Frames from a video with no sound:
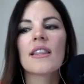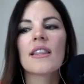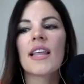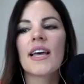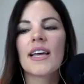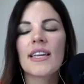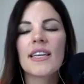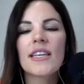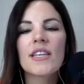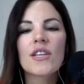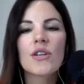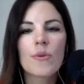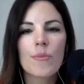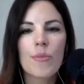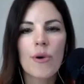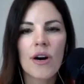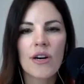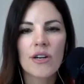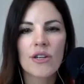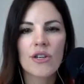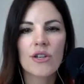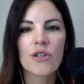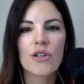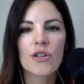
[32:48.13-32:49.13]
letting your
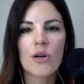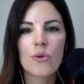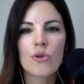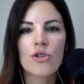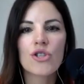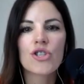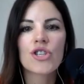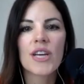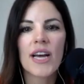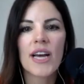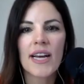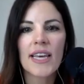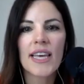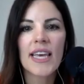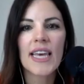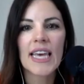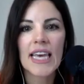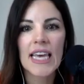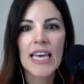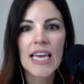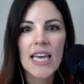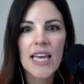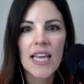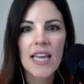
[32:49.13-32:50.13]
partner know, check
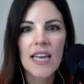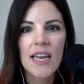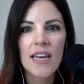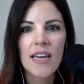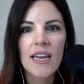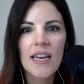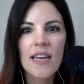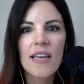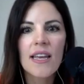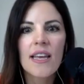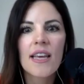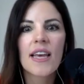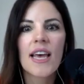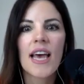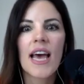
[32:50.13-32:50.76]
in